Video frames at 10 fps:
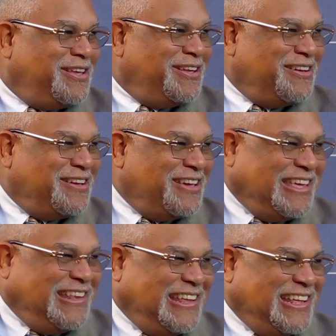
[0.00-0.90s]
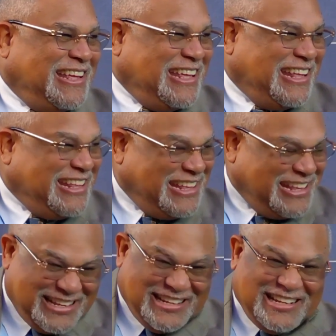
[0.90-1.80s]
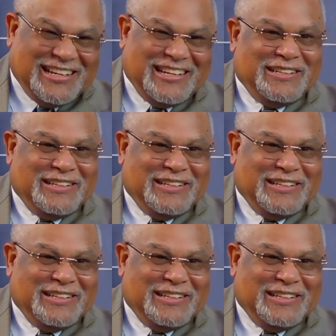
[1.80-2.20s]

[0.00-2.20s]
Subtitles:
in Wilmington, North Carolina. So the state of